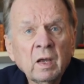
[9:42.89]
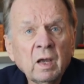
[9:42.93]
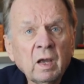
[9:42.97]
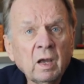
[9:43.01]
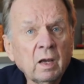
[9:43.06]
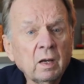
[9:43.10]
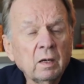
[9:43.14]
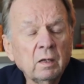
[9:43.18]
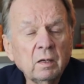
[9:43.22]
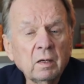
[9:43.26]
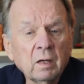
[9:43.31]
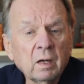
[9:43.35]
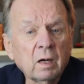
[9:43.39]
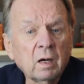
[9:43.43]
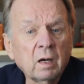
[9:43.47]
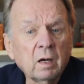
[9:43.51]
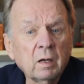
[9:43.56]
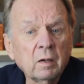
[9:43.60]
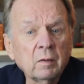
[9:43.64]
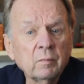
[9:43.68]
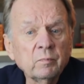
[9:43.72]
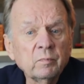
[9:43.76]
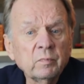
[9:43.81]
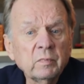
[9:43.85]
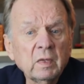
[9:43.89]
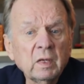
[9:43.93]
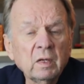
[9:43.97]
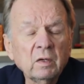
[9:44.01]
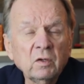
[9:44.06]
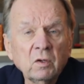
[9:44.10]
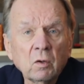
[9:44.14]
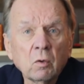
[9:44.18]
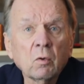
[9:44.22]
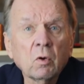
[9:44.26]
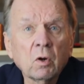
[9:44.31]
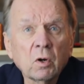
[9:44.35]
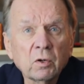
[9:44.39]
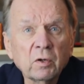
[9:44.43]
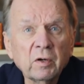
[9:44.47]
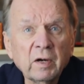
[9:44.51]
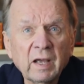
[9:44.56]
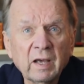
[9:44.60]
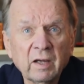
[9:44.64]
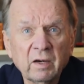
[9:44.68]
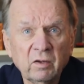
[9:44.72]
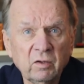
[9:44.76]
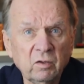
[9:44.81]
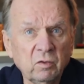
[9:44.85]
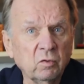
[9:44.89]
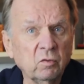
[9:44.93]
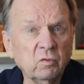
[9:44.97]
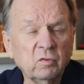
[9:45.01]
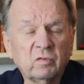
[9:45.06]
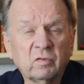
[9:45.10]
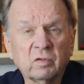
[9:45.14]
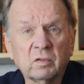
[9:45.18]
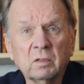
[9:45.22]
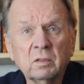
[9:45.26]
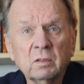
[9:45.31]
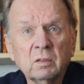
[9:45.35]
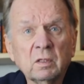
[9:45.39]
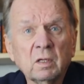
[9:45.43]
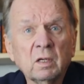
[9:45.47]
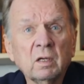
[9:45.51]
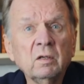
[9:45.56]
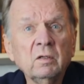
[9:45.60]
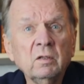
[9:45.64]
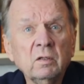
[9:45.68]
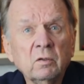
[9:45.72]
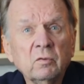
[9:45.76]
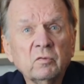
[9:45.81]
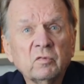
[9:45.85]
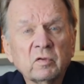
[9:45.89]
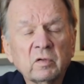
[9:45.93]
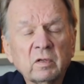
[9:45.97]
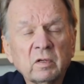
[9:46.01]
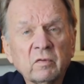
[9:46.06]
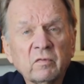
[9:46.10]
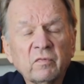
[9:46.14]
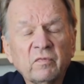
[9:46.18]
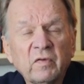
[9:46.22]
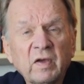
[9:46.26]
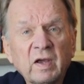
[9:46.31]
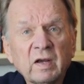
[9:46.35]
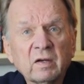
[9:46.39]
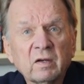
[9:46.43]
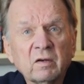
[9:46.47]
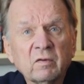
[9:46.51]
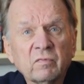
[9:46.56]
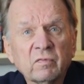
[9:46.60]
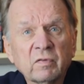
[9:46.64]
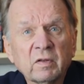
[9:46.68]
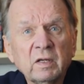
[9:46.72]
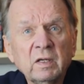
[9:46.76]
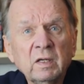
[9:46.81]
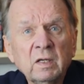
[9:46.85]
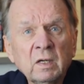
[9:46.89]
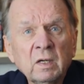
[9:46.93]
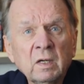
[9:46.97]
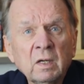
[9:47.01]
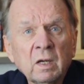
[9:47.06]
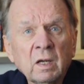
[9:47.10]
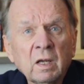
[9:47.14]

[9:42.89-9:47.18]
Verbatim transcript: and um, and you'll learn how to use it and use it effectively.